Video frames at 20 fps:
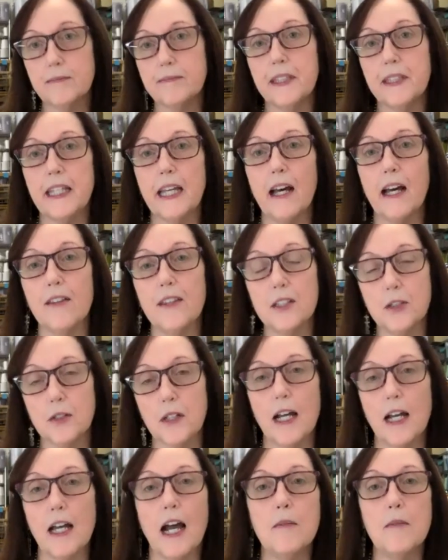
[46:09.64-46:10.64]
yeah, this
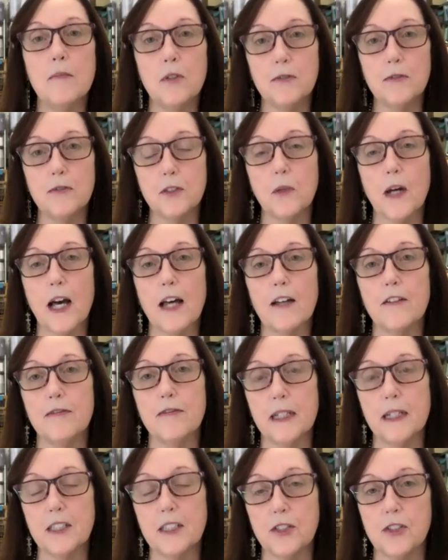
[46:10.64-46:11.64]
I, I moved out of
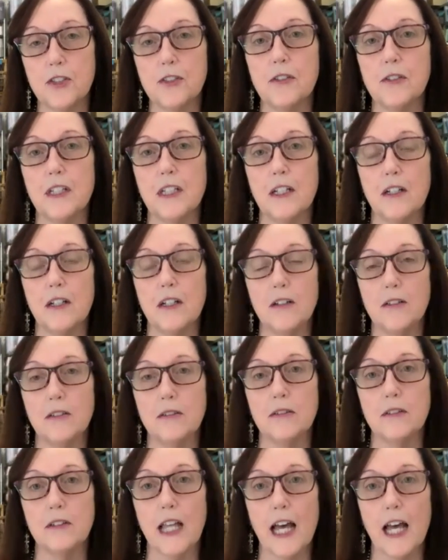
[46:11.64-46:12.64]
my
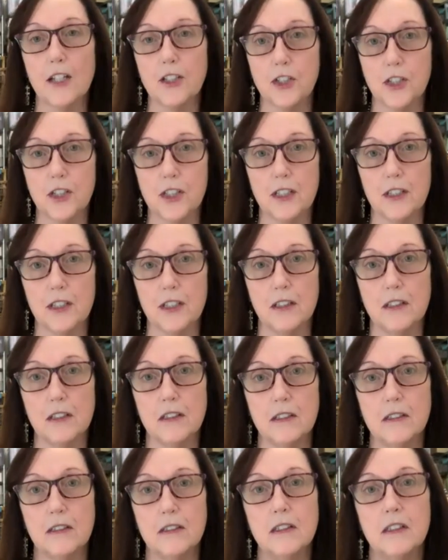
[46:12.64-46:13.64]
studio last year
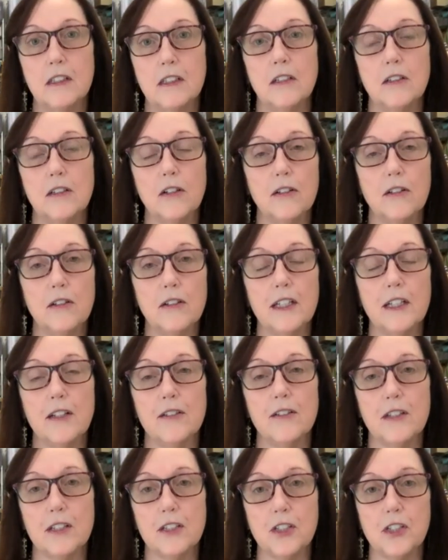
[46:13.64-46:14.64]
or earlier
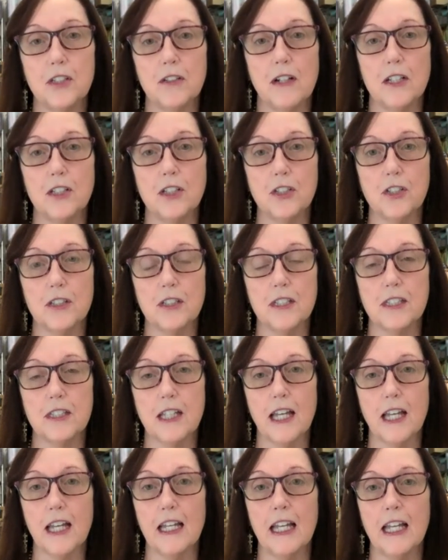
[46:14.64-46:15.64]
this year, I should
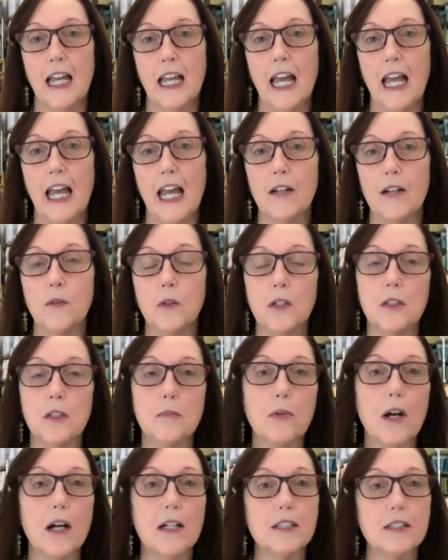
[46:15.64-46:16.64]
say. And we're in the
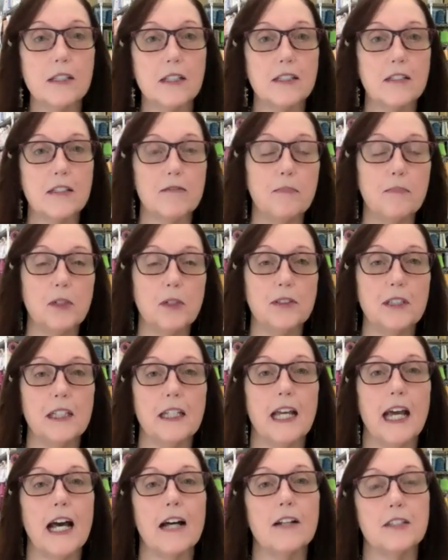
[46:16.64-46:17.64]
process of building a
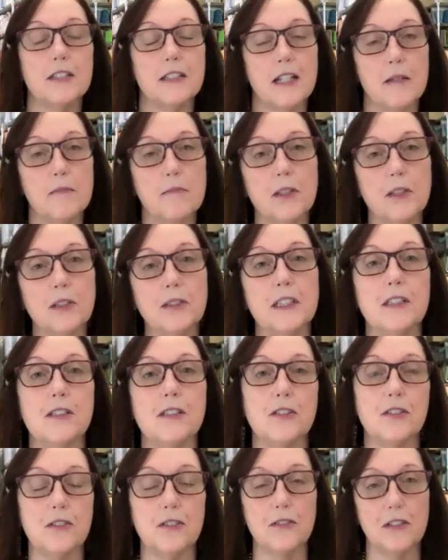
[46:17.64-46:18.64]
house and I'm building a
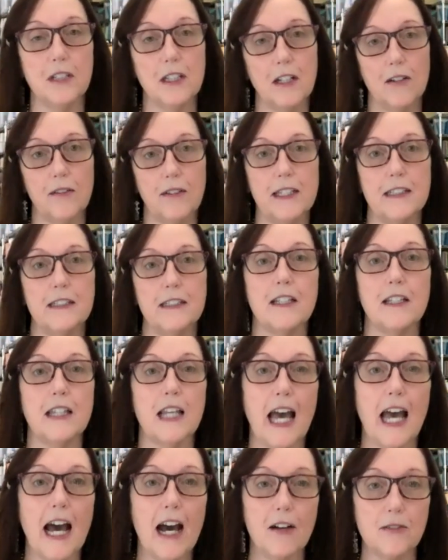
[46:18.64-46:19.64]
studio into the
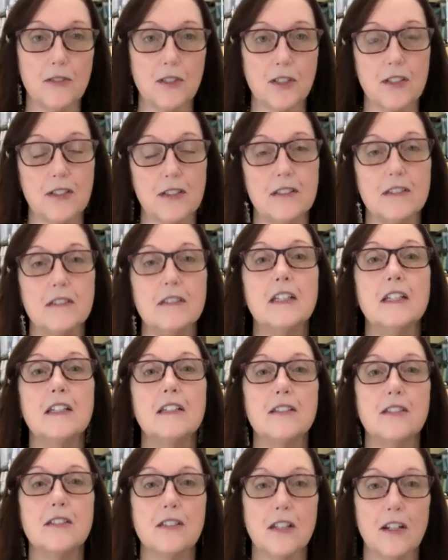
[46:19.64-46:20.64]
house.
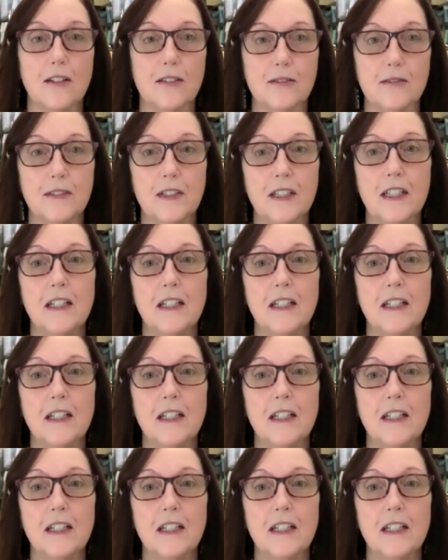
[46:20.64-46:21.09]
So